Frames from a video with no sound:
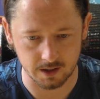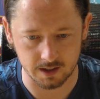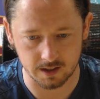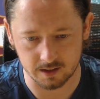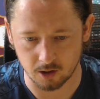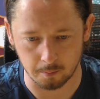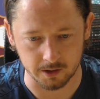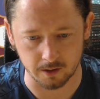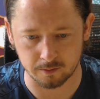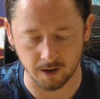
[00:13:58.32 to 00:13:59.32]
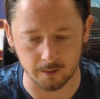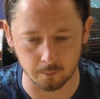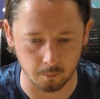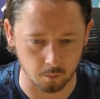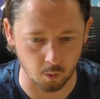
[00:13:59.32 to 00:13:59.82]
you know, but you
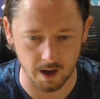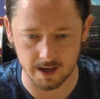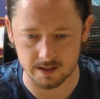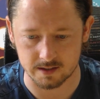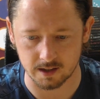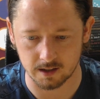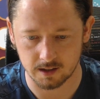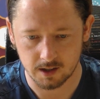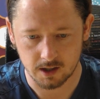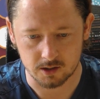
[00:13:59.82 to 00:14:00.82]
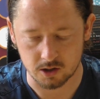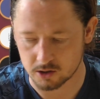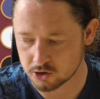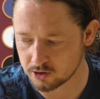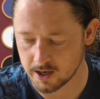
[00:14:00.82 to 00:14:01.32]
find ways
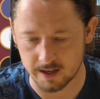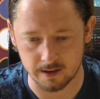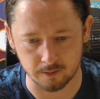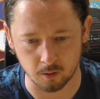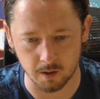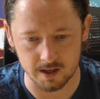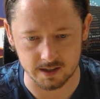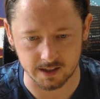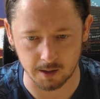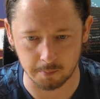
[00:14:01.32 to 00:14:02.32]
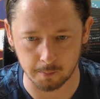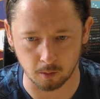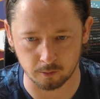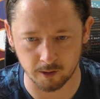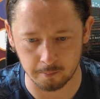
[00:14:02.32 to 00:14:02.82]
to train in different ways to keep
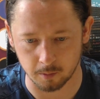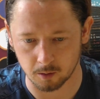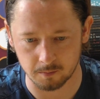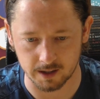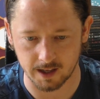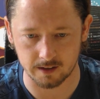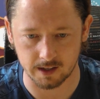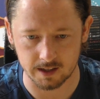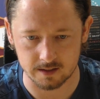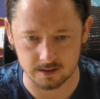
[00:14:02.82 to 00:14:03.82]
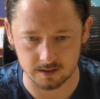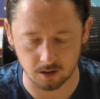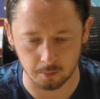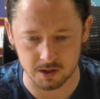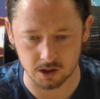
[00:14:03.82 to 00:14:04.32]
people fit. But again, there's
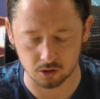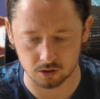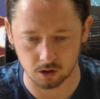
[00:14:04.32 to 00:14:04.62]
obstacles